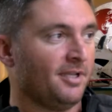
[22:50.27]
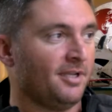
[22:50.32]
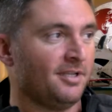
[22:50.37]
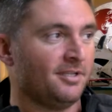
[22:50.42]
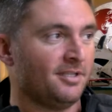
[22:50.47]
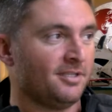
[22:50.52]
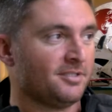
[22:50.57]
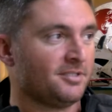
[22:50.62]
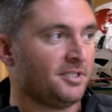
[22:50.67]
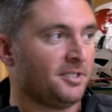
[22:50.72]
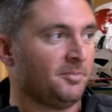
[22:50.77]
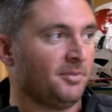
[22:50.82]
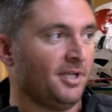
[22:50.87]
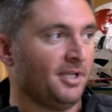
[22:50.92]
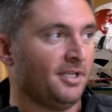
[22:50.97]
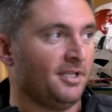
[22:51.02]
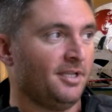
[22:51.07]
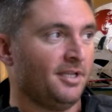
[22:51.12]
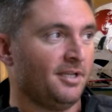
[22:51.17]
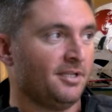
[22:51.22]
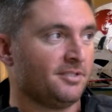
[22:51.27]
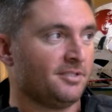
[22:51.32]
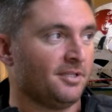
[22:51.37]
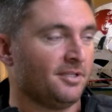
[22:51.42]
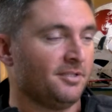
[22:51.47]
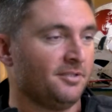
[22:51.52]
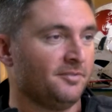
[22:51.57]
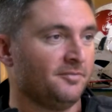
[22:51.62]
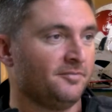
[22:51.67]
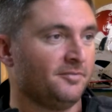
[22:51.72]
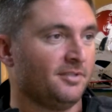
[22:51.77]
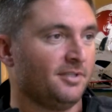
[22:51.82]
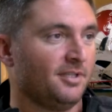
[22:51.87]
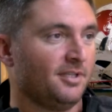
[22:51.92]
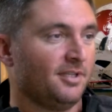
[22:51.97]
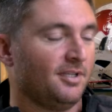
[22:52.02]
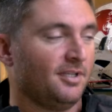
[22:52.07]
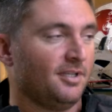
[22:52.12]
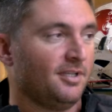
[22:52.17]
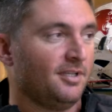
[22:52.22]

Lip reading: it didn't seem like he had a ton of